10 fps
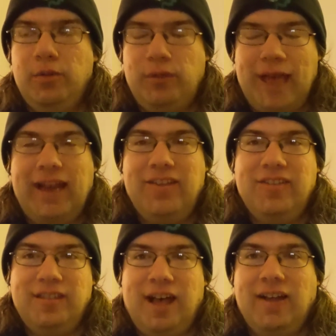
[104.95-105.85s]
that
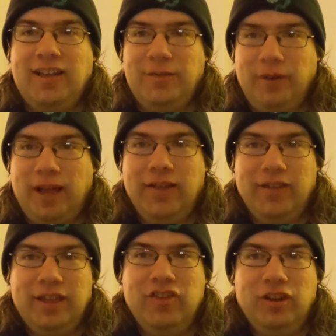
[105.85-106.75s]
is not a
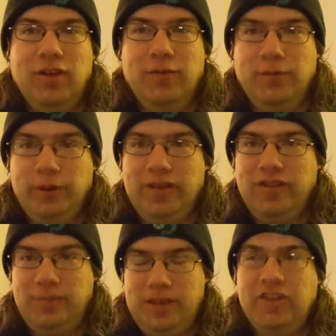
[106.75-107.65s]
violation of free
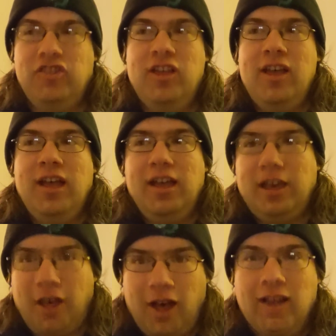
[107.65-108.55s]
speech.
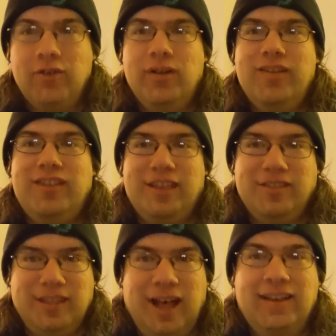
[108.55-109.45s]
Congress
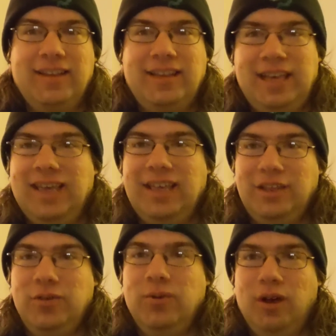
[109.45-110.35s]
is not kicking
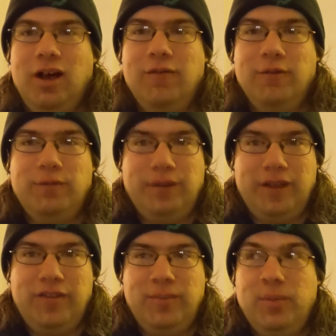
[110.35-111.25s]
you off of
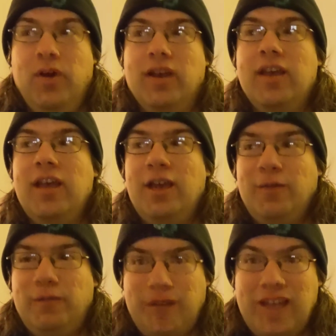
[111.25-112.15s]
Facebook.
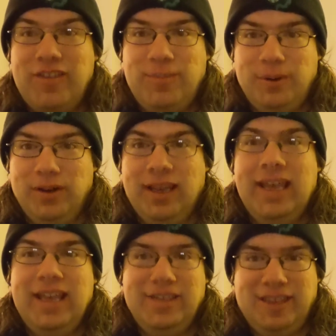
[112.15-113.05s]
Facebook
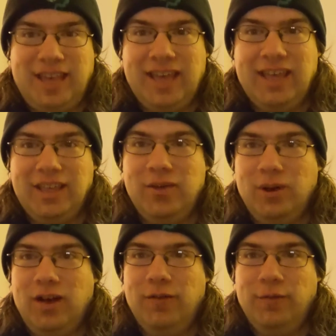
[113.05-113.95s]
is kicking you
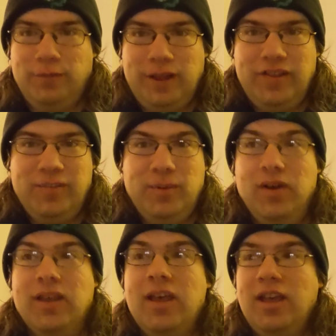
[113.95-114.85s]
off of
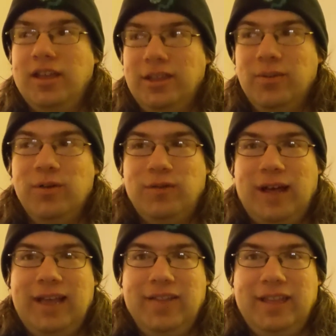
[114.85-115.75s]
Facebook. You are
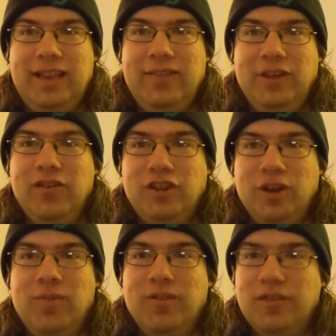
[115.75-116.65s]
violating their
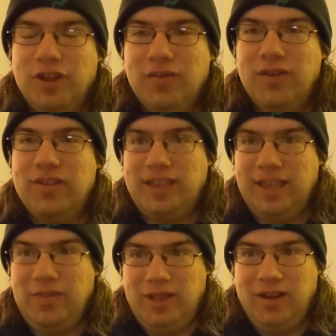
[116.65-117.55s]
terms of service
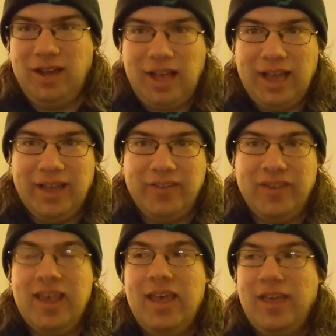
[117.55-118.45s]
in their
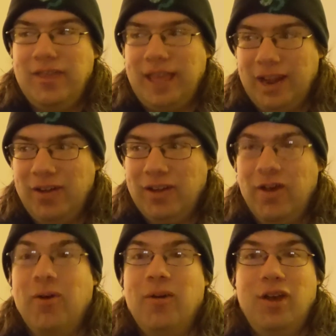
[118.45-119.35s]
eyes,
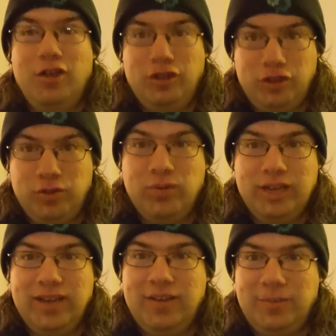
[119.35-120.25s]
ergo, you
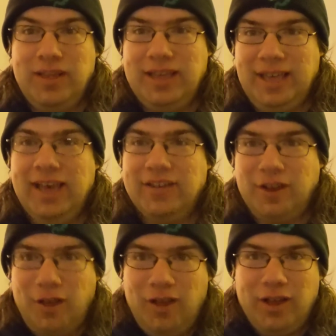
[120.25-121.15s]
need to be kicked
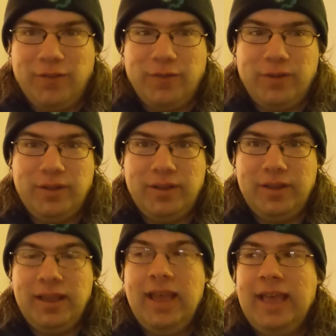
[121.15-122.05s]
off.
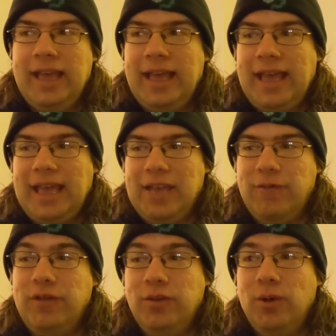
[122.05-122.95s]

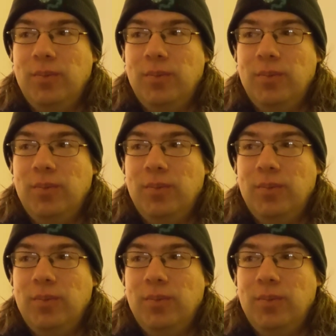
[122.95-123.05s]
If you are